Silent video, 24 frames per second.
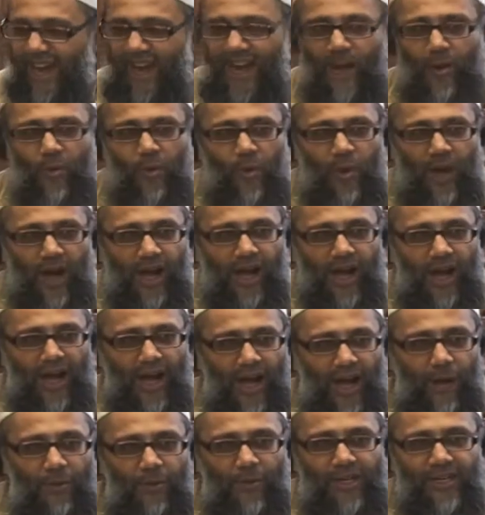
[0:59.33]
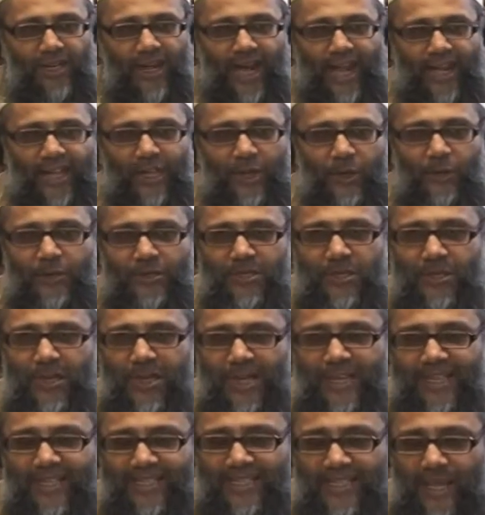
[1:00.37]
I would like you
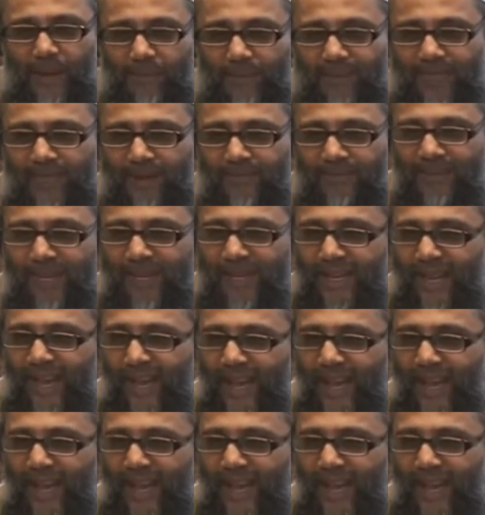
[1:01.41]
to accept him